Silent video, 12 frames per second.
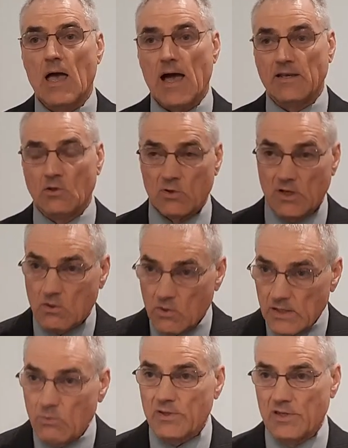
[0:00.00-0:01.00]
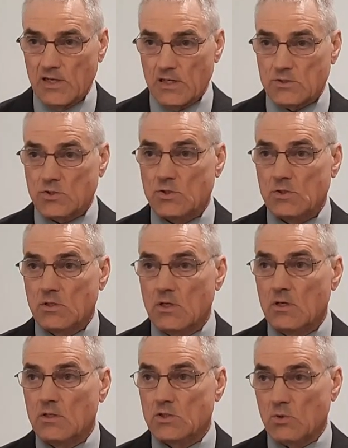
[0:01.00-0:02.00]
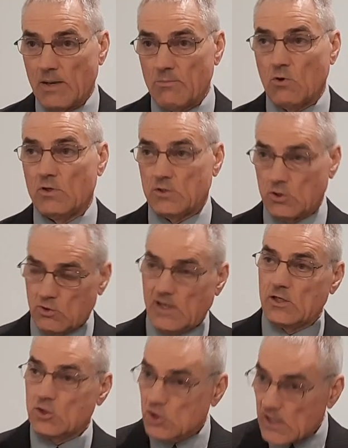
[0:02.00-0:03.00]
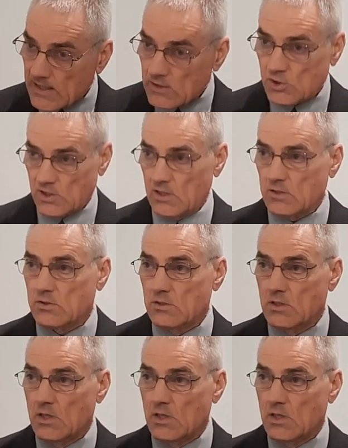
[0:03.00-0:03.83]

I don't agree with this, so I'm going to try to change it.